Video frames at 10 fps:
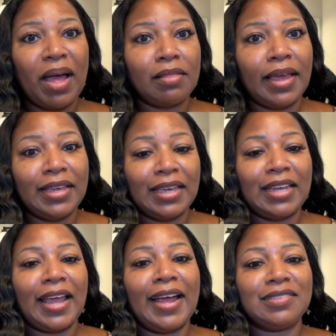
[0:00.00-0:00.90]
I like it.
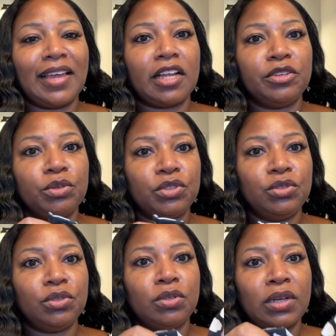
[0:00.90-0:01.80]
It has like a little
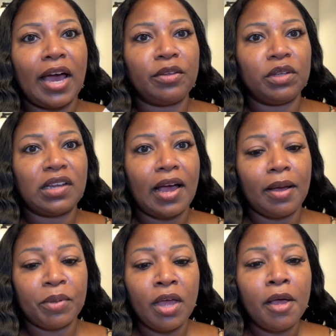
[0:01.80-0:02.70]
cute little knot on the
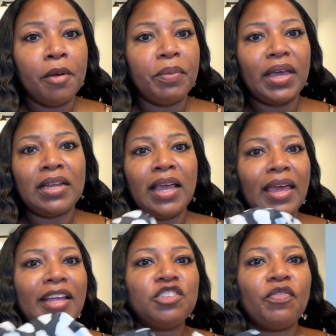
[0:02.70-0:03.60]
top, but
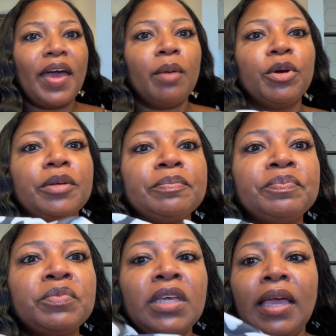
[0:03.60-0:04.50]
it's fabric.
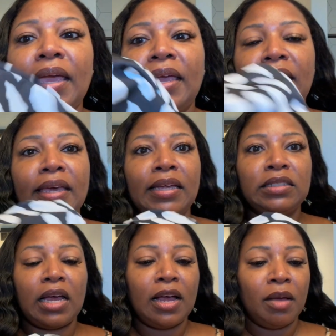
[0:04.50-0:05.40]
And
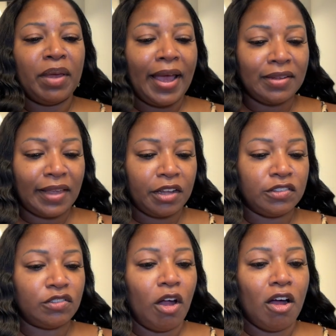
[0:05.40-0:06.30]
it has like a
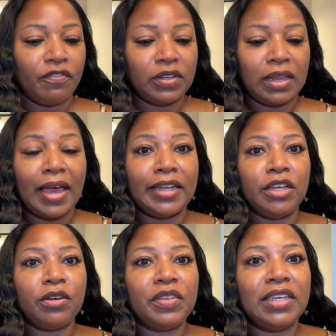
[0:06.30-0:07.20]
soft
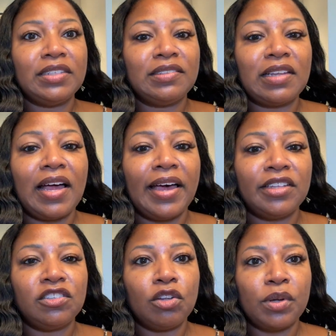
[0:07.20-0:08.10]
lining on the inside,
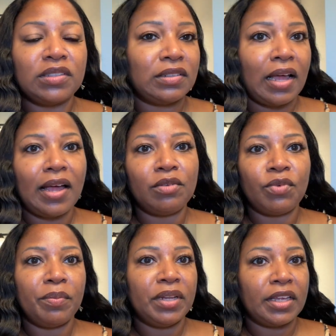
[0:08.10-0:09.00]
so it's not
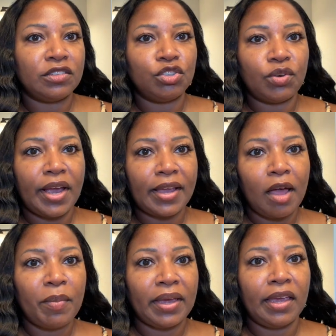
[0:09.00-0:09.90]
rubbing against or drying
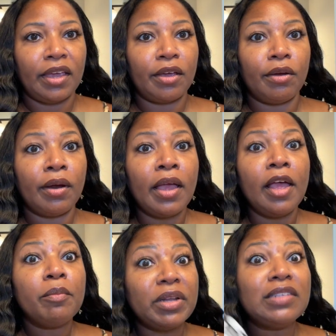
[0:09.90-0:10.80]
out my hair.
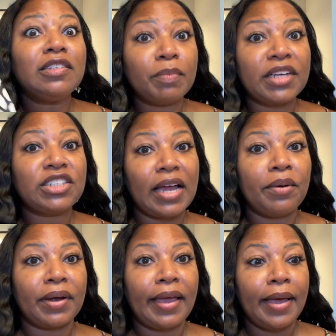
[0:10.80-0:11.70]
But this is my
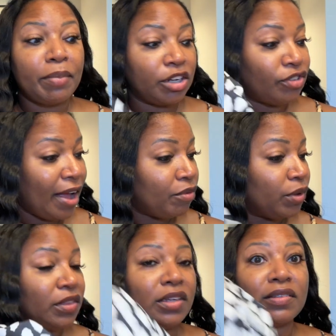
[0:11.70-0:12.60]
shower cap. I travel
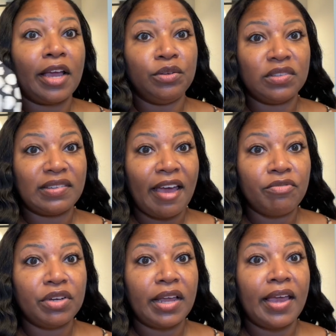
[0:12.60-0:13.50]
with this. I use this
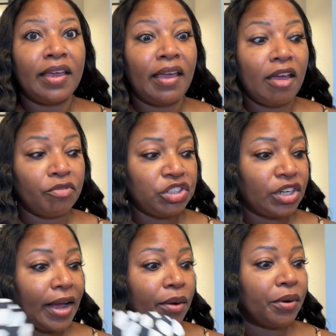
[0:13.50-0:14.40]
every day, every
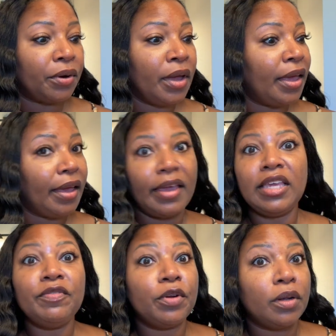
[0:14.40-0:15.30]
shower,
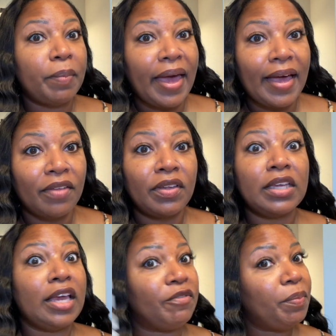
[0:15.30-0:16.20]
even in the bath,
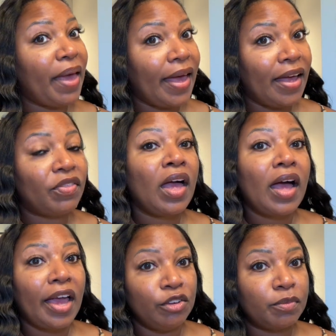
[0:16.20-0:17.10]
every bath,
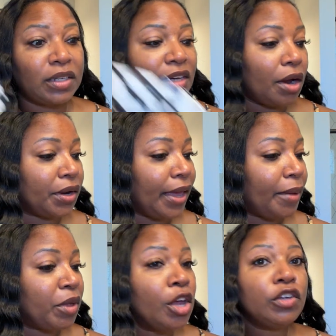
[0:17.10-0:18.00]
I use my shower cap.
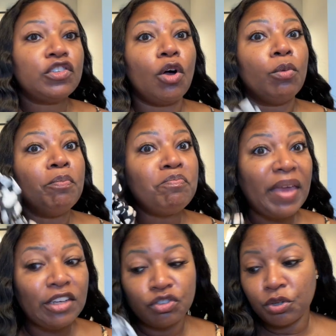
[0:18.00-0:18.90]
So
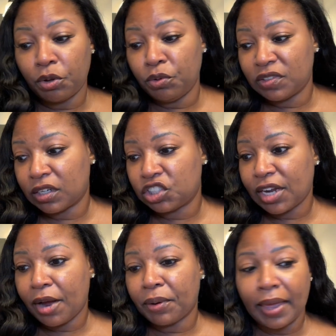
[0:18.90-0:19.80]
make you're using a
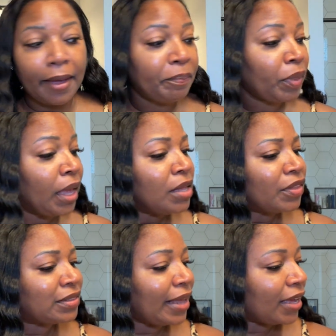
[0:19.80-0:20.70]
shower cap.
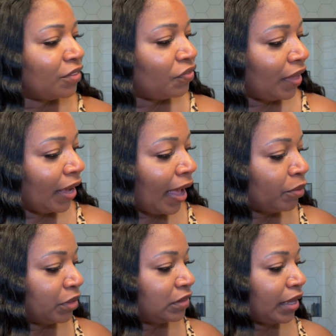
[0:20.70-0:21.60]
The second thing I
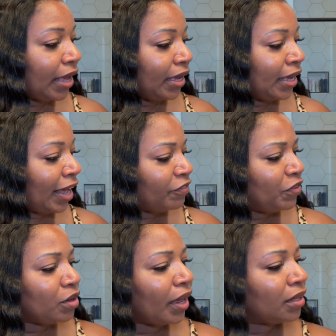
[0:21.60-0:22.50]
would say, and I
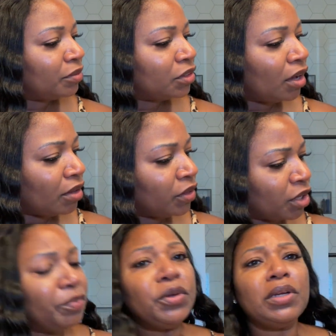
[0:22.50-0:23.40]
feel like the
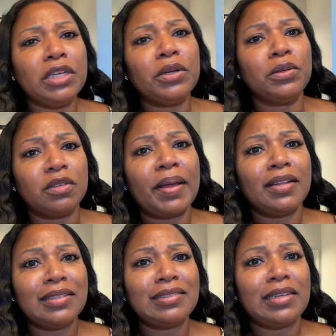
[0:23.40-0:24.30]
community knows
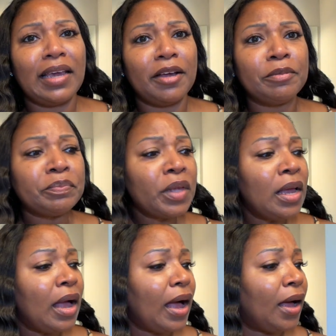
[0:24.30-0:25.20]
about this now,
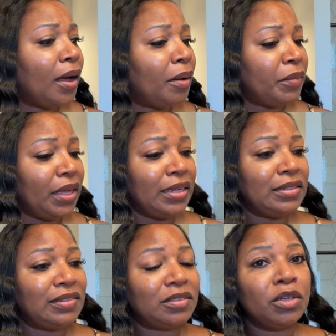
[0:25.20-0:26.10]

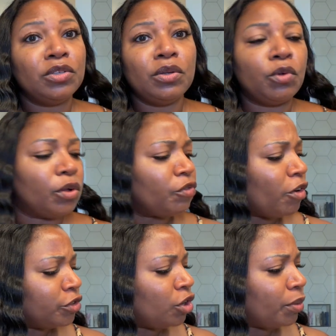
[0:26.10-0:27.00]
is, well,
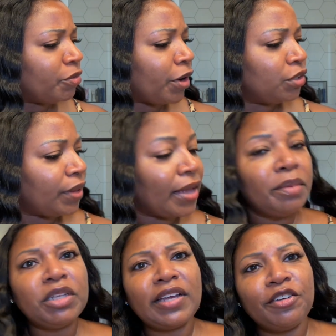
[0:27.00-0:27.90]
you know what, before I do that, let
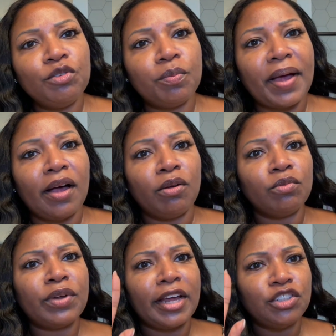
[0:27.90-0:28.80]
me tell you about
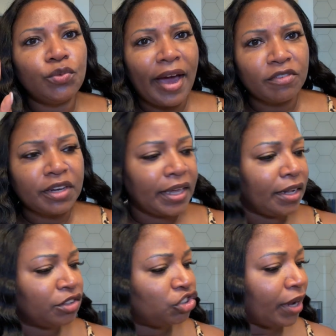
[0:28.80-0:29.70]
what I do after I get
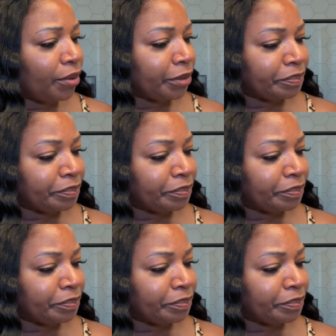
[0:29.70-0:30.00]
out the shower.